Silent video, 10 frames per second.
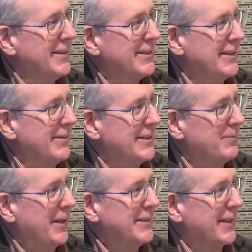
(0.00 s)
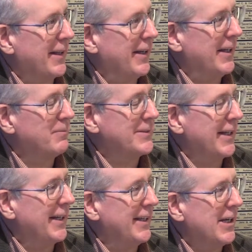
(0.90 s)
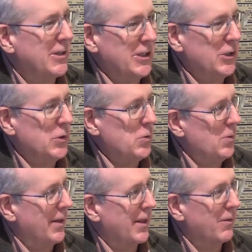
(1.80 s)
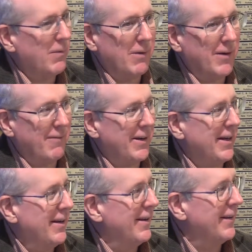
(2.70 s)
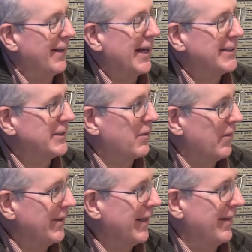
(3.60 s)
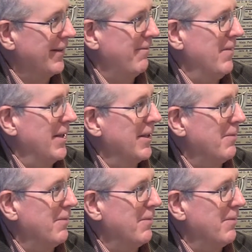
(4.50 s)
So it's basically an upside down U with 3 wavy lines through it.